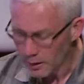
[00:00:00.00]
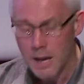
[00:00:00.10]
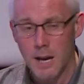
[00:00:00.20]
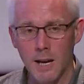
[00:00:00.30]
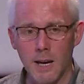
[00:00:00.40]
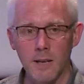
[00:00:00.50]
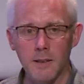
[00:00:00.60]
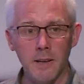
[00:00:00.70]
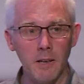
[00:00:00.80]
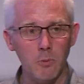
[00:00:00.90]
And
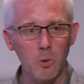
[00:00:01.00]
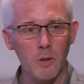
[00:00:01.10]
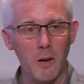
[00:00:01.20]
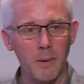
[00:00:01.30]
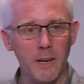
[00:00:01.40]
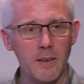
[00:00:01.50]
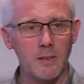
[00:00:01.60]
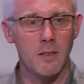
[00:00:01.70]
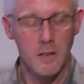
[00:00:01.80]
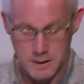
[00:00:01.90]
the next one coming
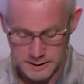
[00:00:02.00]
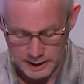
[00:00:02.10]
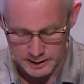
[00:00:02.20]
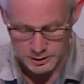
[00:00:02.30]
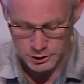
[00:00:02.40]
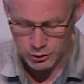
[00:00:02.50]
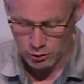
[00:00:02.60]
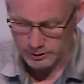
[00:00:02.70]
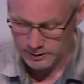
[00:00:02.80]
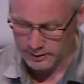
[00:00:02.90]
is Danish
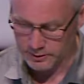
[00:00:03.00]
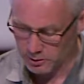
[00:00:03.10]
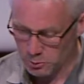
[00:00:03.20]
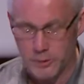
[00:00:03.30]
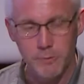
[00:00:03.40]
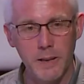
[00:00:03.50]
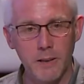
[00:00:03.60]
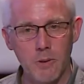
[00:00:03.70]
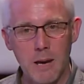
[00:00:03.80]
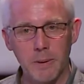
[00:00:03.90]
shortly. So we've been
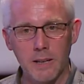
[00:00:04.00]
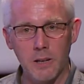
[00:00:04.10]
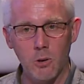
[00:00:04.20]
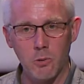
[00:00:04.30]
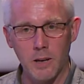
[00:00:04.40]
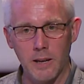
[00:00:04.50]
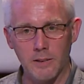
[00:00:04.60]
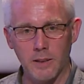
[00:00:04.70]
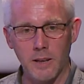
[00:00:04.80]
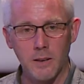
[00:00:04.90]
rapidly
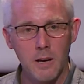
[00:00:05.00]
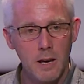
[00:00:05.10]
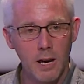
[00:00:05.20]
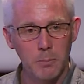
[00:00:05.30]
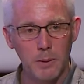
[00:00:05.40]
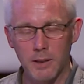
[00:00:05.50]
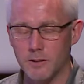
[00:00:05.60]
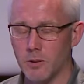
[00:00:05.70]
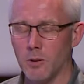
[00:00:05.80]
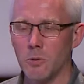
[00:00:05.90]
localizing it. And
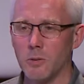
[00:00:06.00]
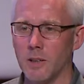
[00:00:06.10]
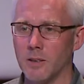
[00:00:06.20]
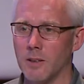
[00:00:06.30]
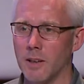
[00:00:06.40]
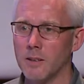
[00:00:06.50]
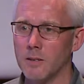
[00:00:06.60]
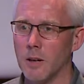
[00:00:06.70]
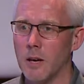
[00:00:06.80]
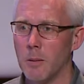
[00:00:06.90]
please use these links.
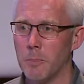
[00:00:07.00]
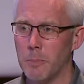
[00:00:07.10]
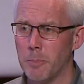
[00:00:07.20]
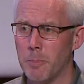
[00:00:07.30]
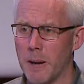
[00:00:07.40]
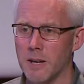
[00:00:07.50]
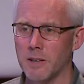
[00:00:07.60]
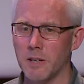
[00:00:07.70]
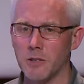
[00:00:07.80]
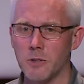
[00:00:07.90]
Pay
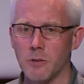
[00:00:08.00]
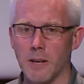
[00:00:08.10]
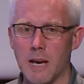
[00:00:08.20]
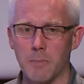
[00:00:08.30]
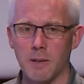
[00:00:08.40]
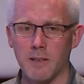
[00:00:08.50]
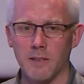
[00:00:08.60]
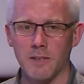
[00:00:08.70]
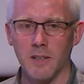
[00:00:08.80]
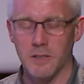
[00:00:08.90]
attention to the
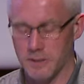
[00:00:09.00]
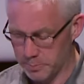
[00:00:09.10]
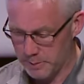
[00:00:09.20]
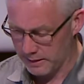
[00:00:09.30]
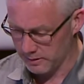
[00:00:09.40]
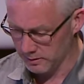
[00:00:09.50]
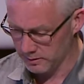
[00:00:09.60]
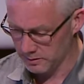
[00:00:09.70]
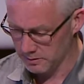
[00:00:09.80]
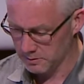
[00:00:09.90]
capitalization, it matters.